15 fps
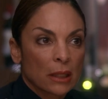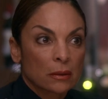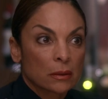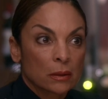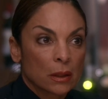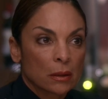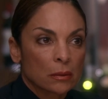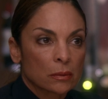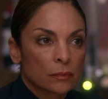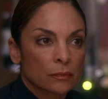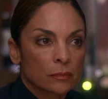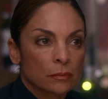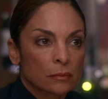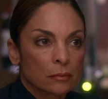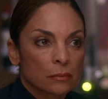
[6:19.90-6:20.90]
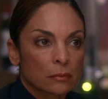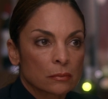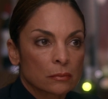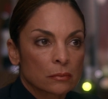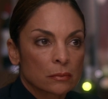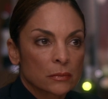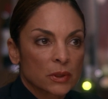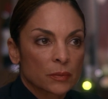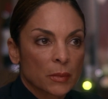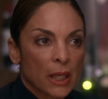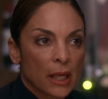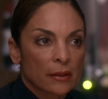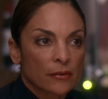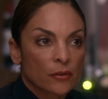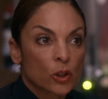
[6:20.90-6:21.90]
I don't know. Some
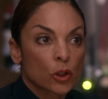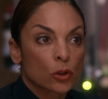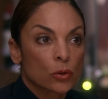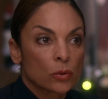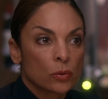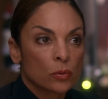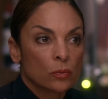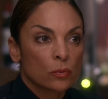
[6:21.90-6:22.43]
kind of coup.